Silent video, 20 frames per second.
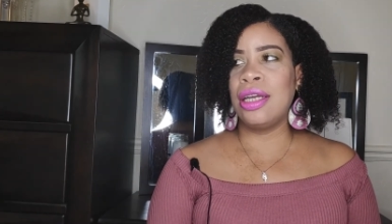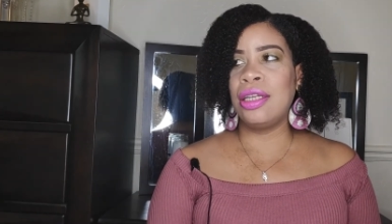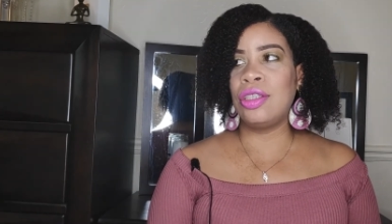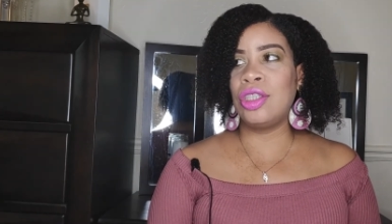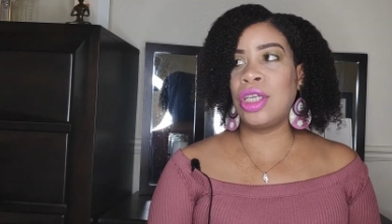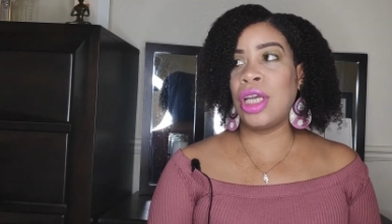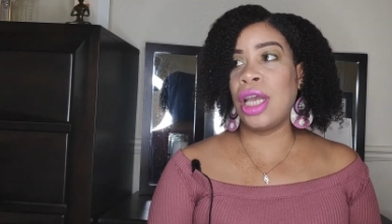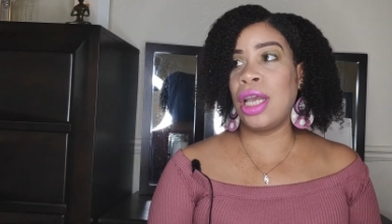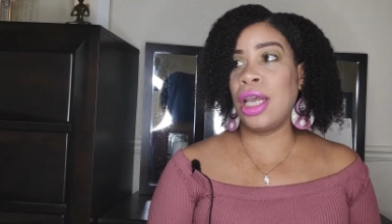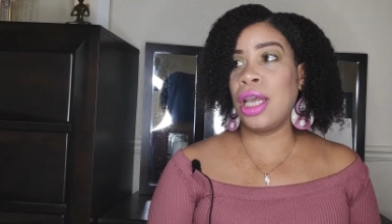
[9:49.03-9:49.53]

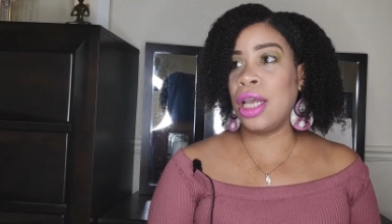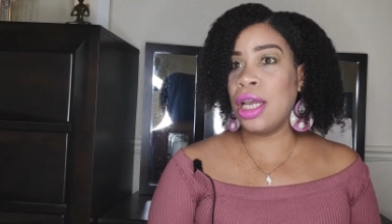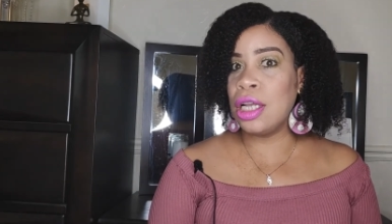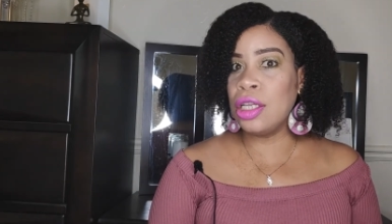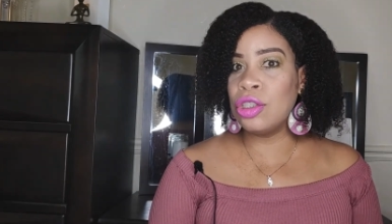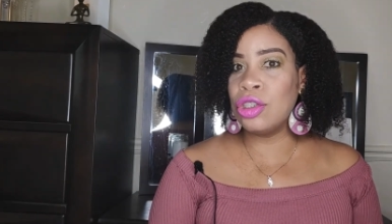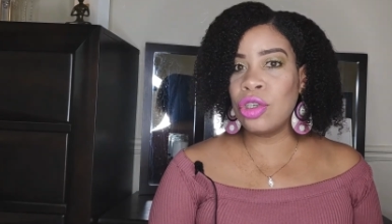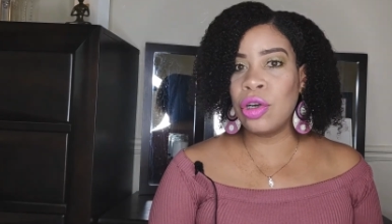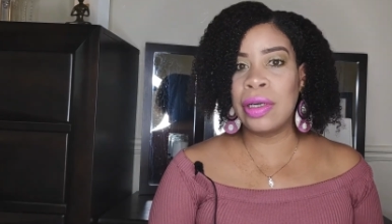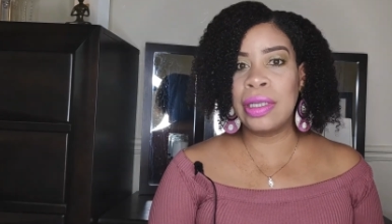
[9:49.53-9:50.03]

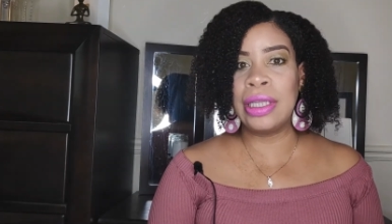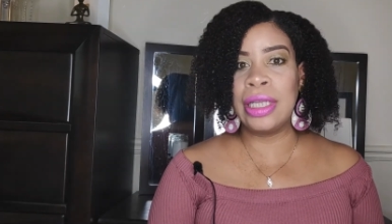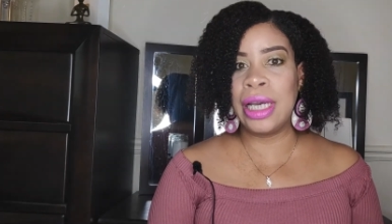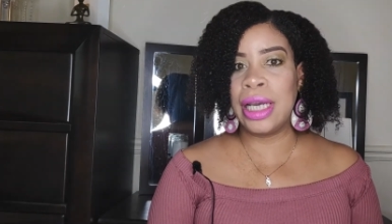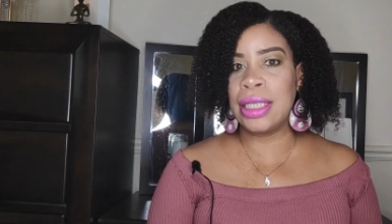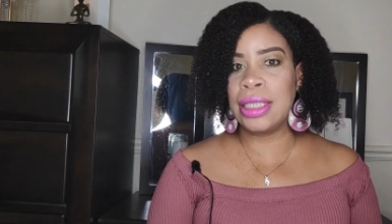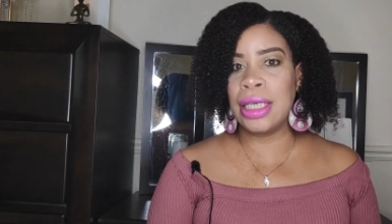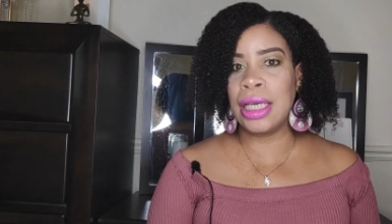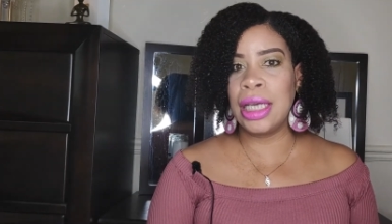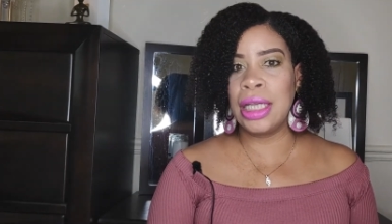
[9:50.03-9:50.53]
changed or
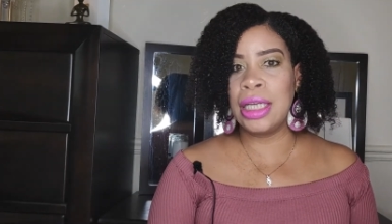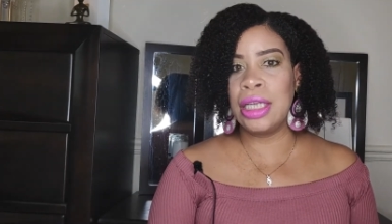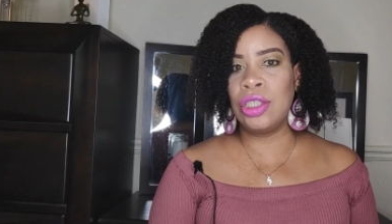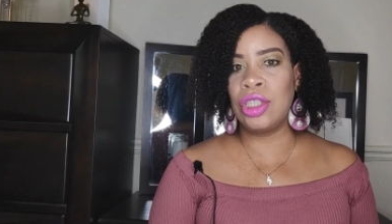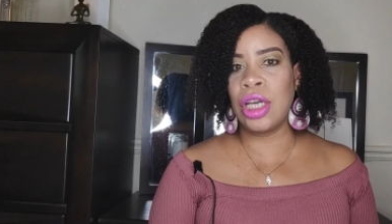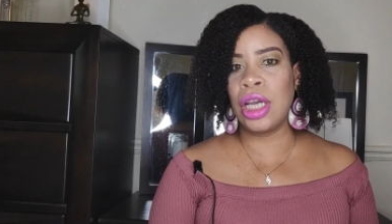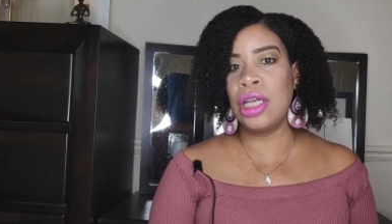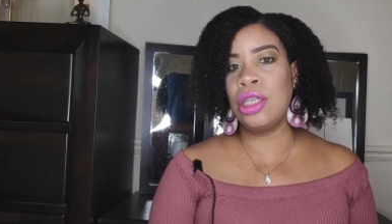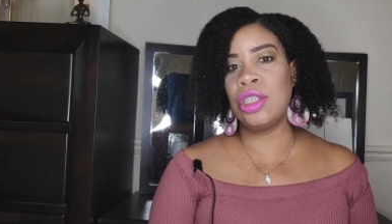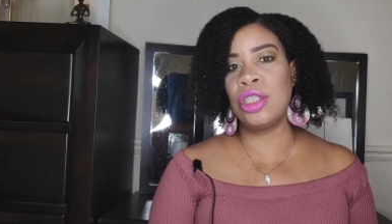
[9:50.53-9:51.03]
led to any
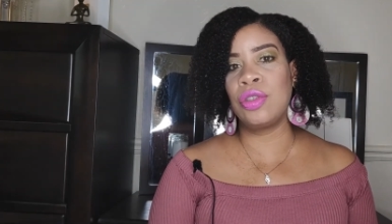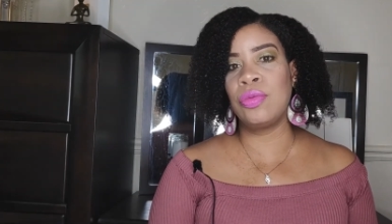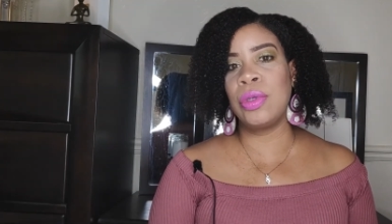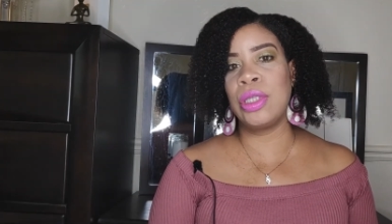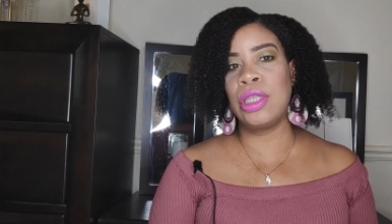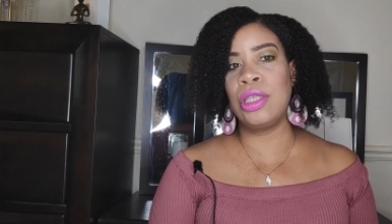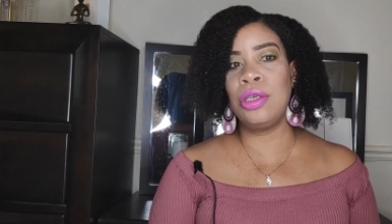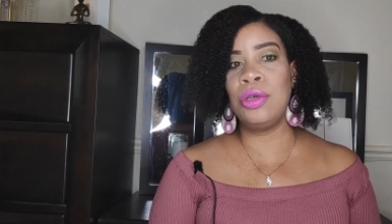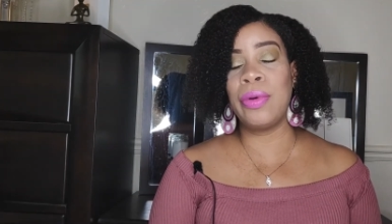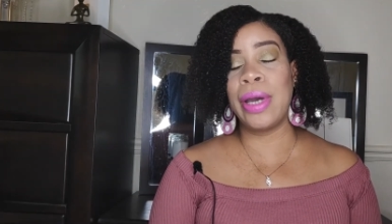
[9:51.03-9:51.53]
changes
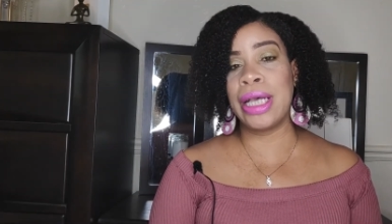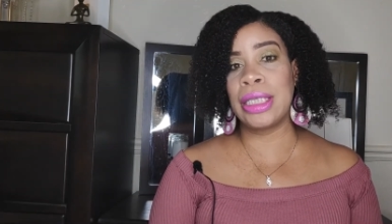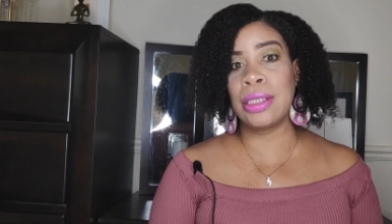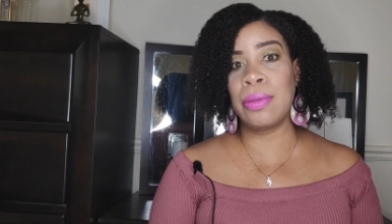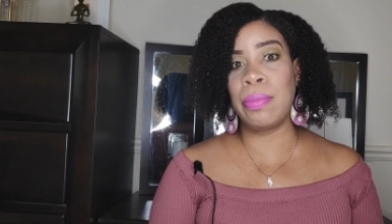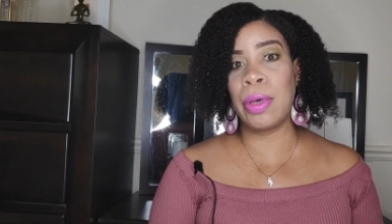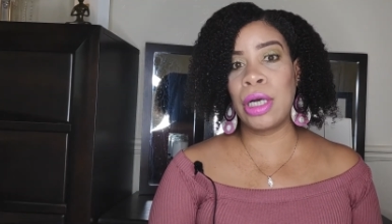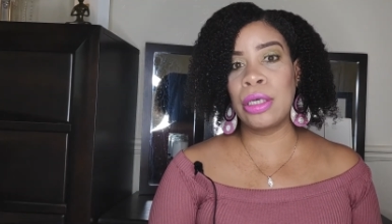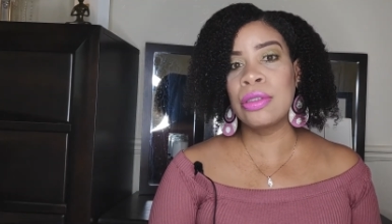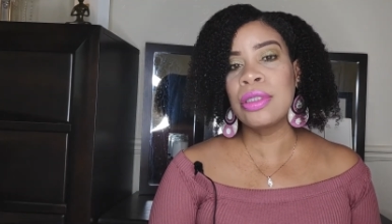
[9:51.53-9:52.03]
with you as a
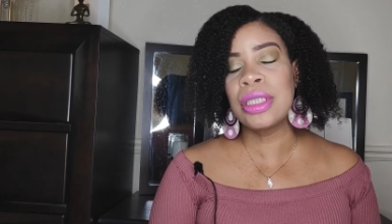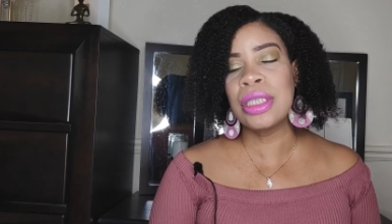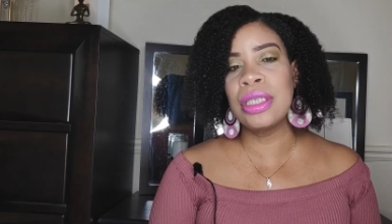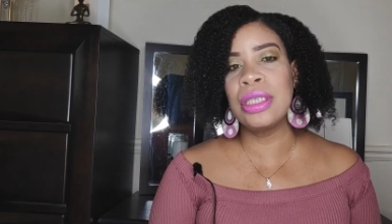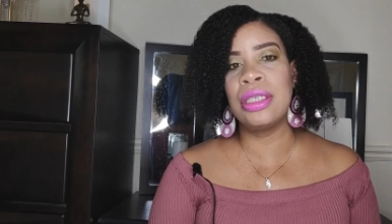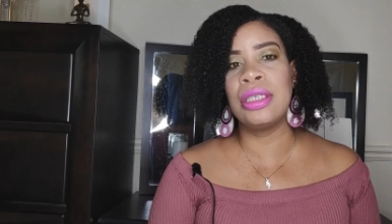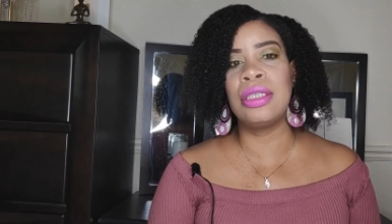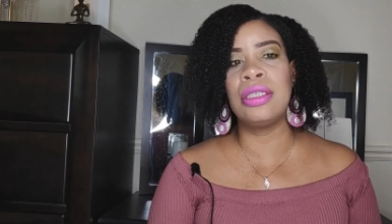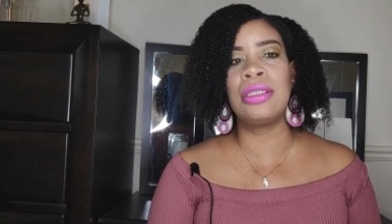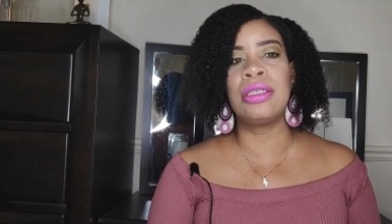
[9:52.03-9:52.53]

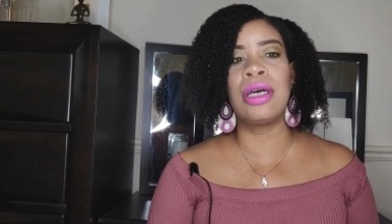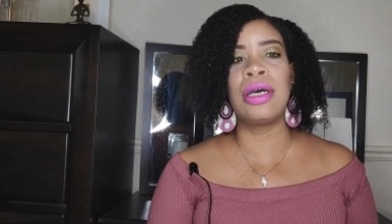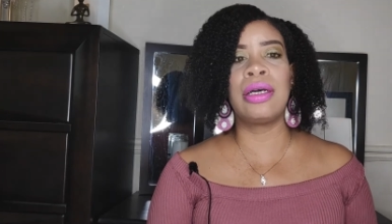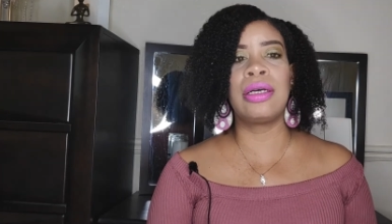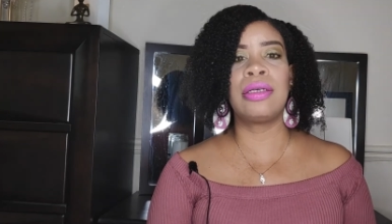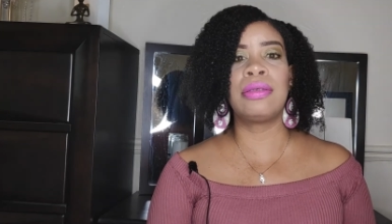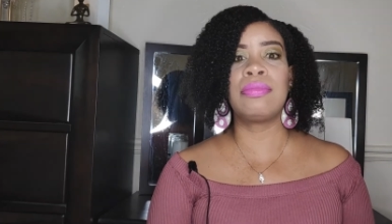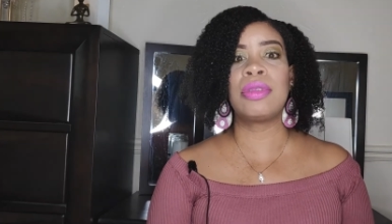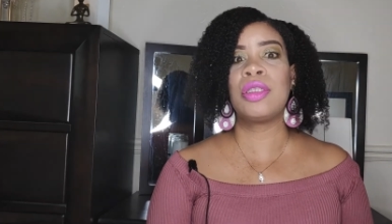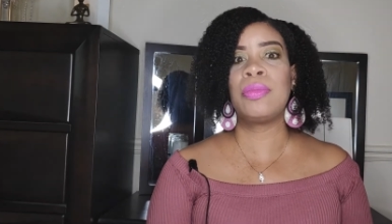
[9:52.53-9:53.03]
person
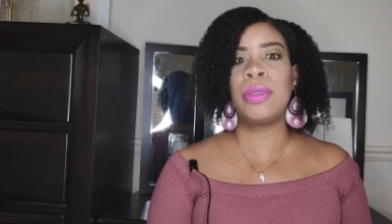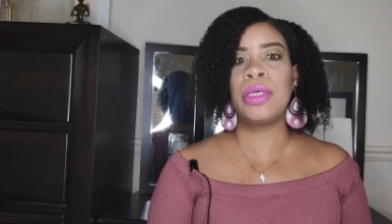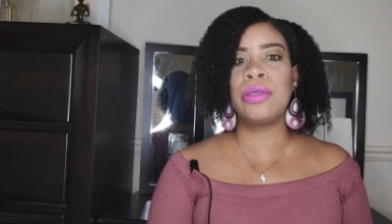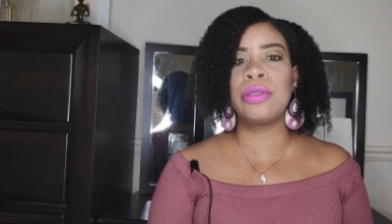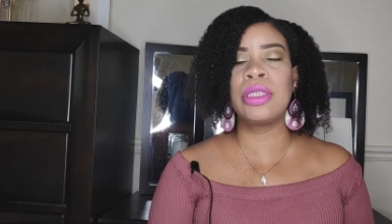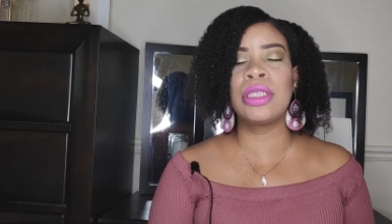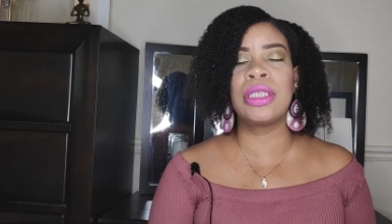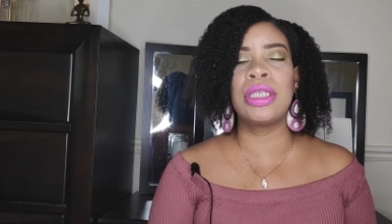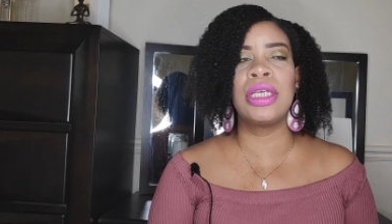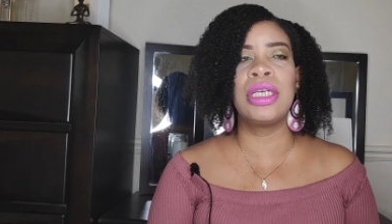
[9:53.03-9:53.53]
um,
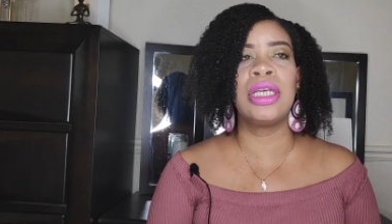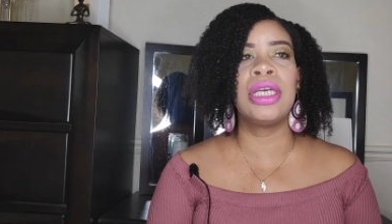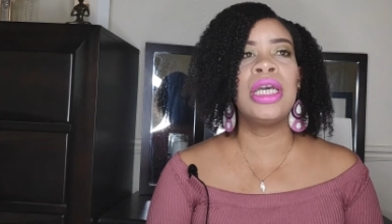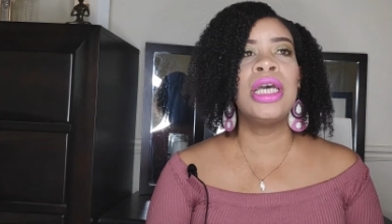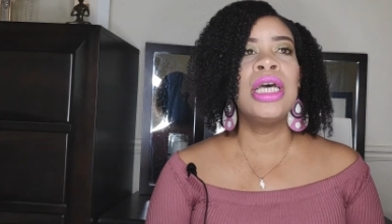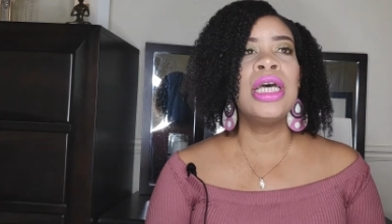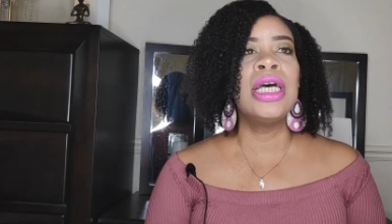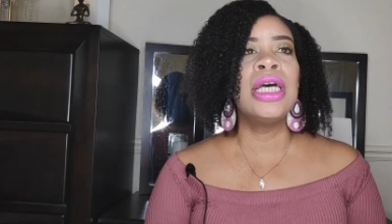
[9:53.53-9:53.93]
spiritually.